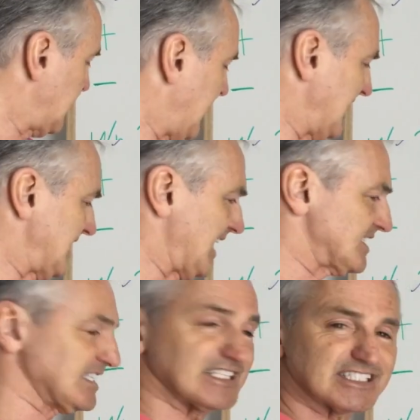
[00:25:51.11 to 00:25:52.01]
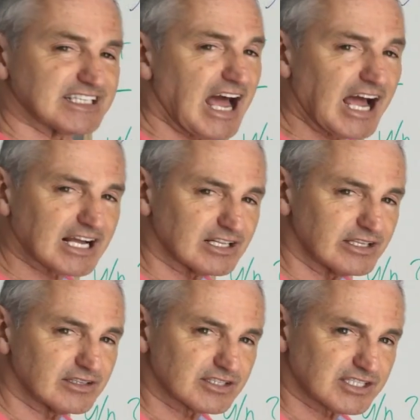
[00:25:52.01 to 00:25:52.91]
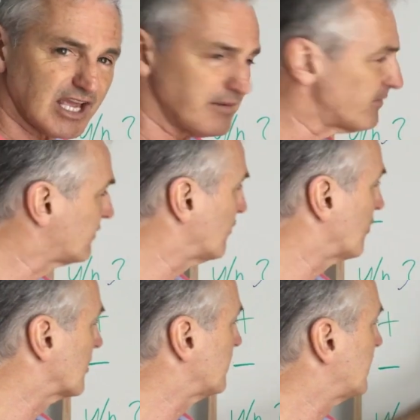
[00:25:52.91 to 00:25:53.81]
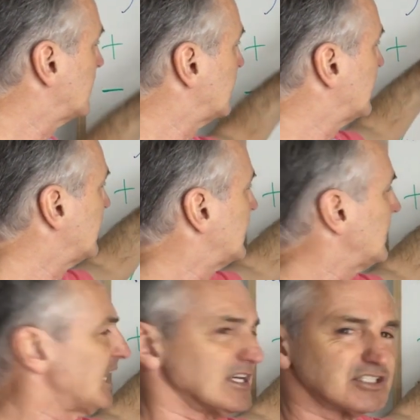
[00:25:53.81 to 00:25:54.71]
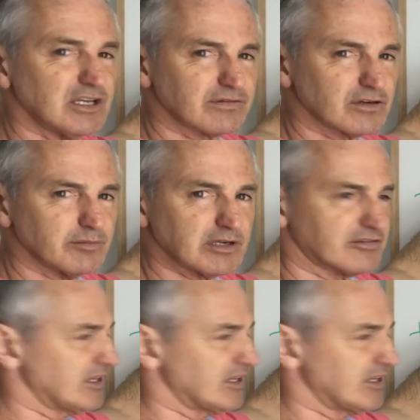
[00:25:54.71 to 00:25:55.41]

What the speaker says: it has exactly the same form as the affirmative